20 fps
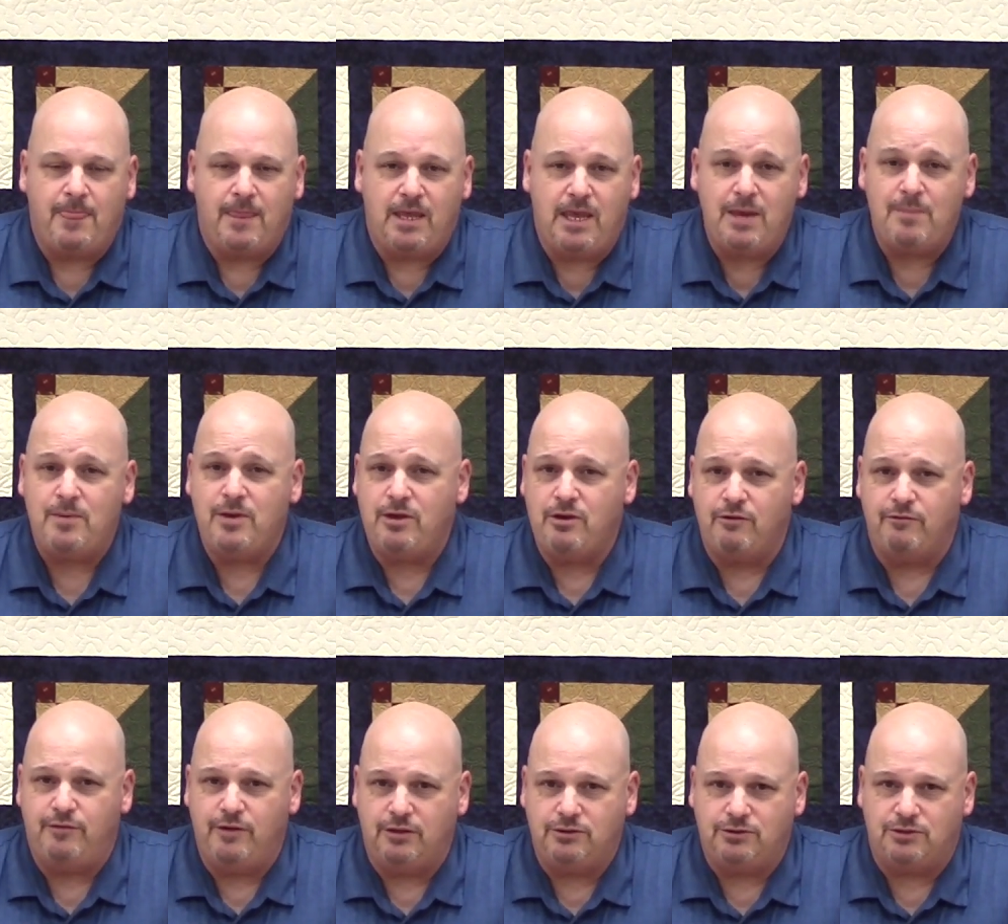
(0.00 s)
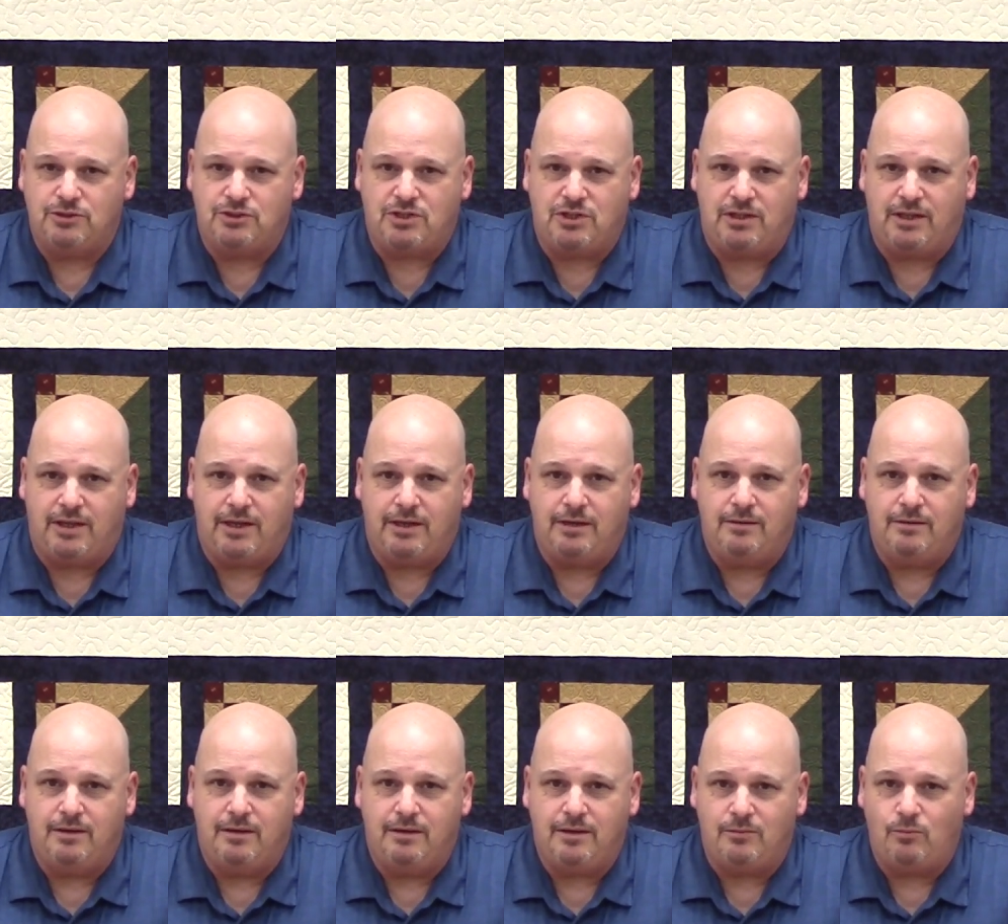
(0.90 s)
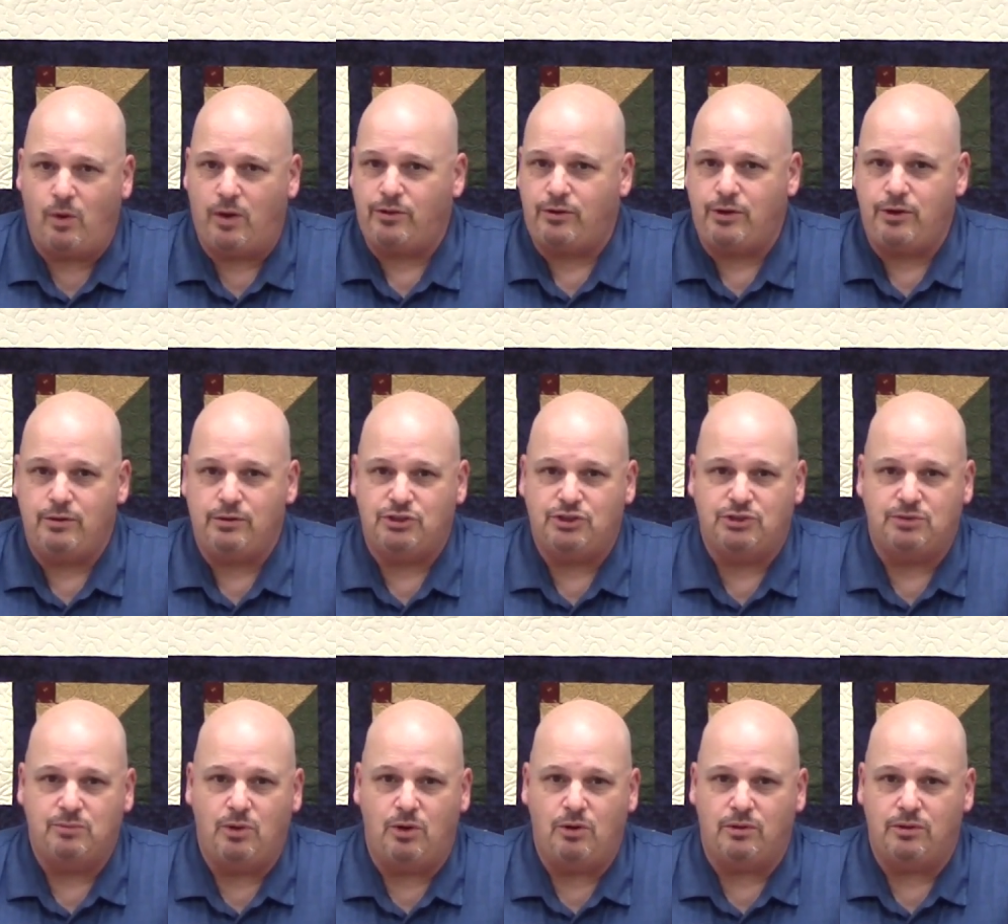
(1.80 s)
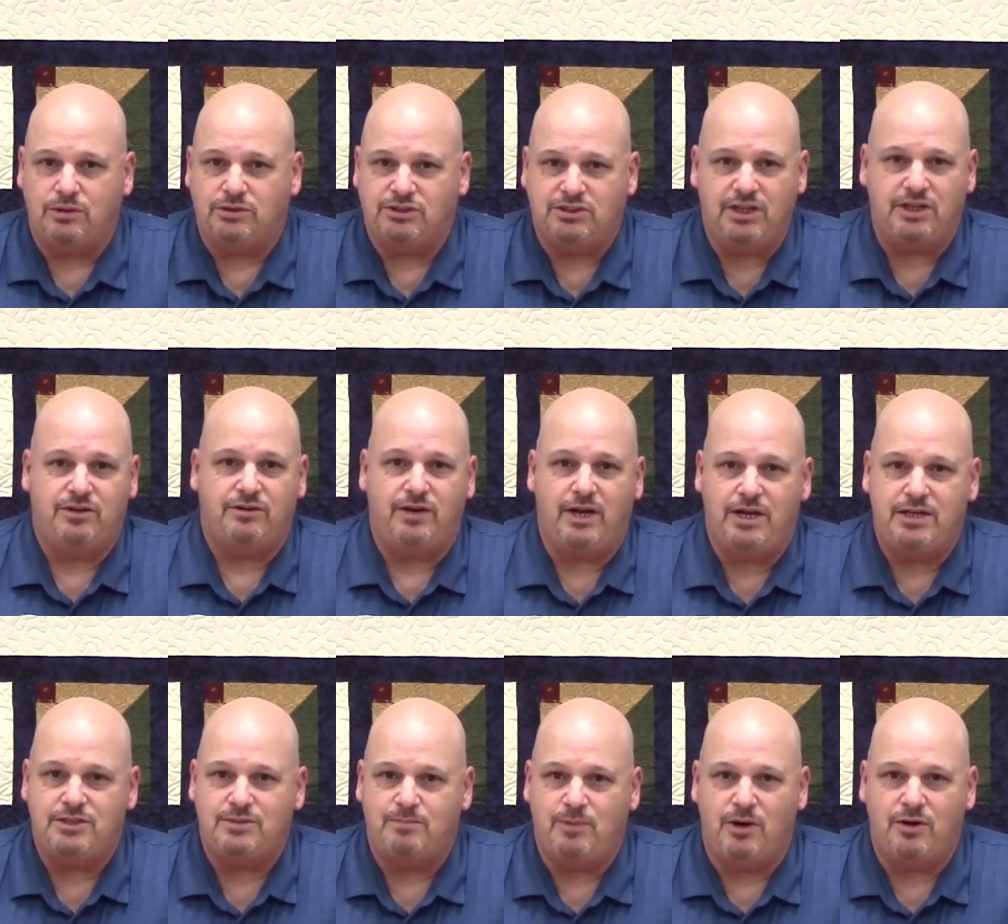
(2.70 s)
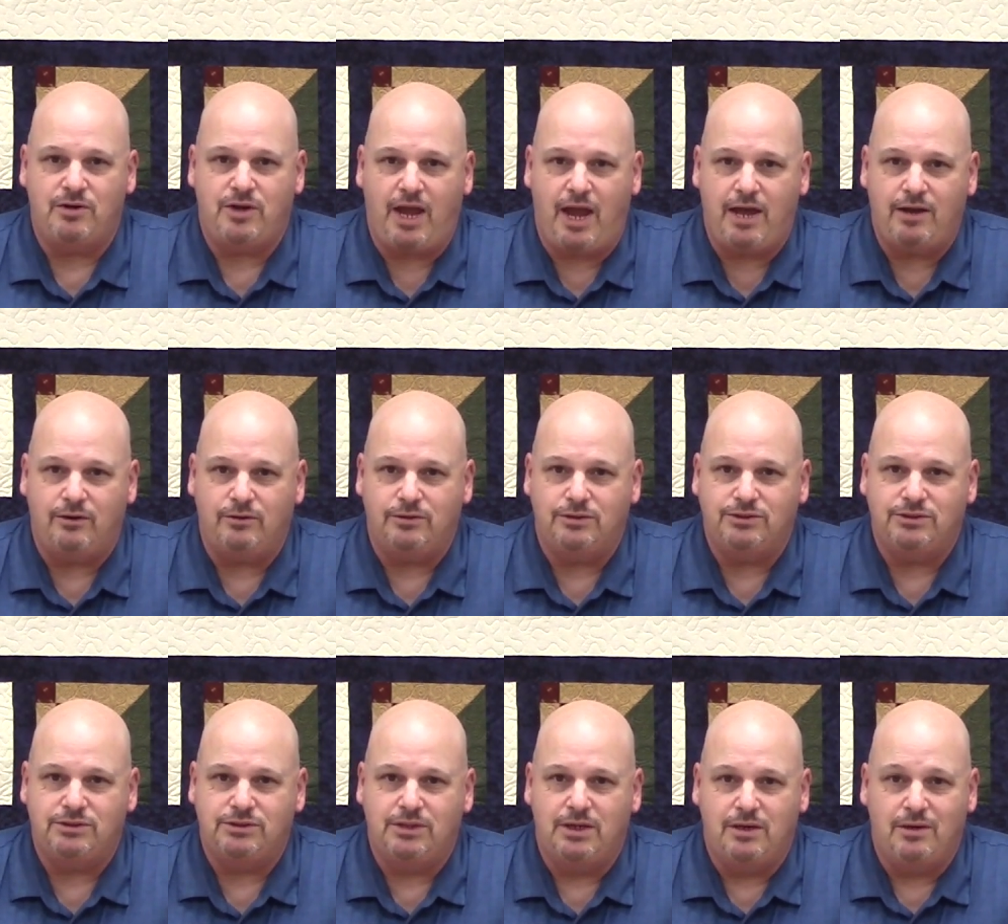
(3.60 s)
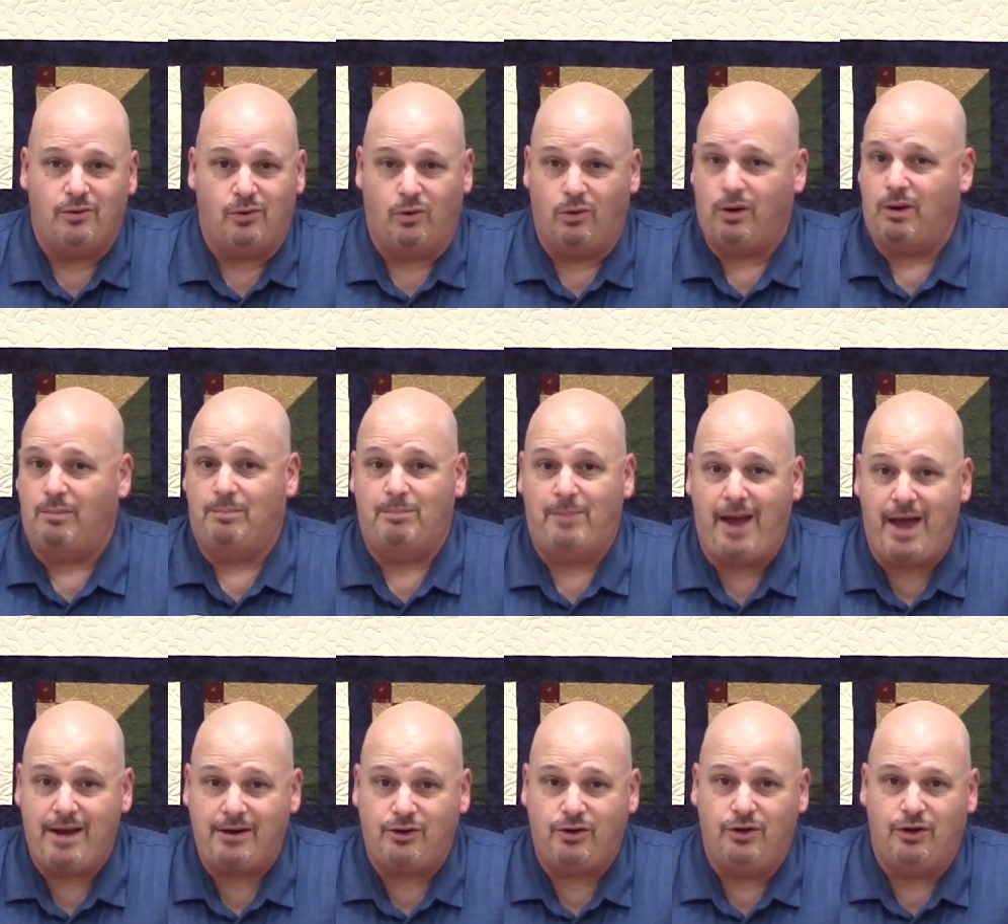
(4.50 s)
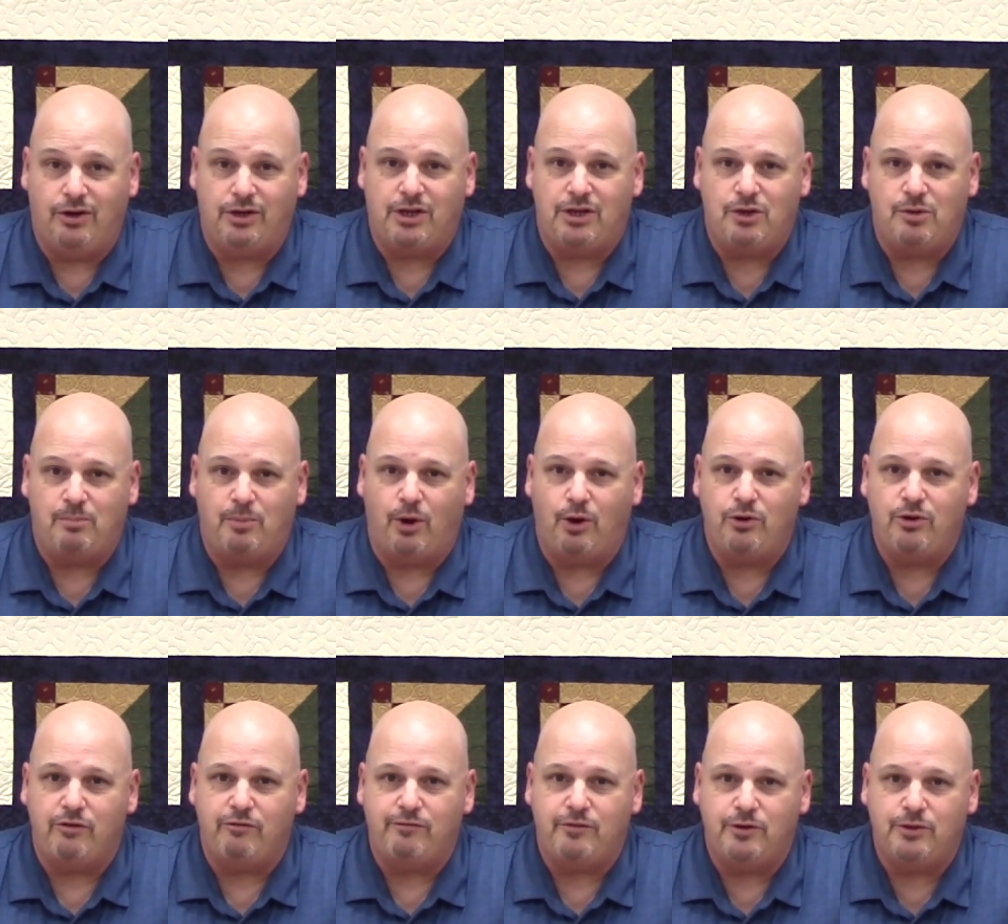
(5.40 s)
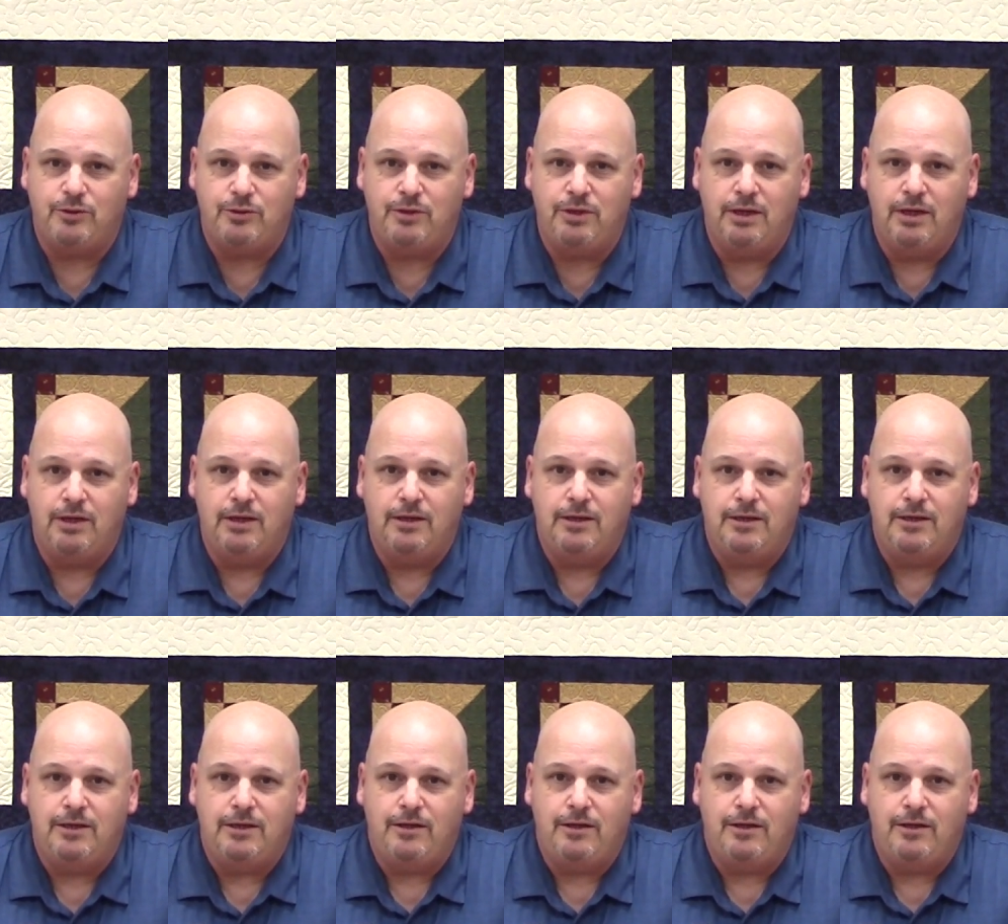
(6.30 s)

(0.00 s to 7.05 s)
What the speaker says: Keeping your filters clean, whether you smoke cigarettes, burn candles, or a bad cook and you burn your food,